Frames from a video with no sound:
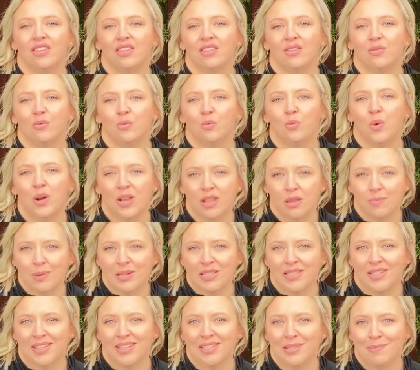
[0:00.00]
One of the
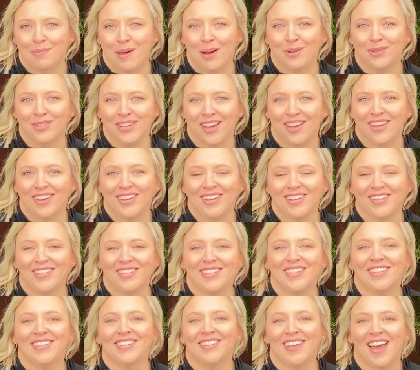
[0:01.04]
best things about dahlias
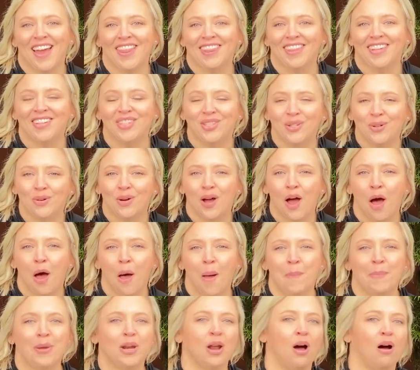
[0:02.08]
is that they do
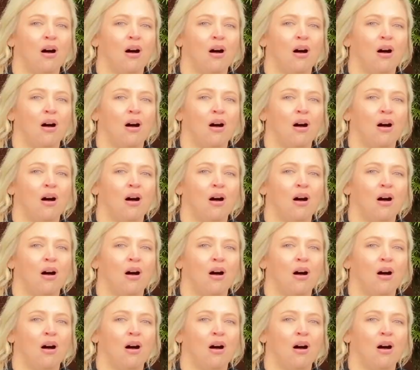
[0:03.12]
come in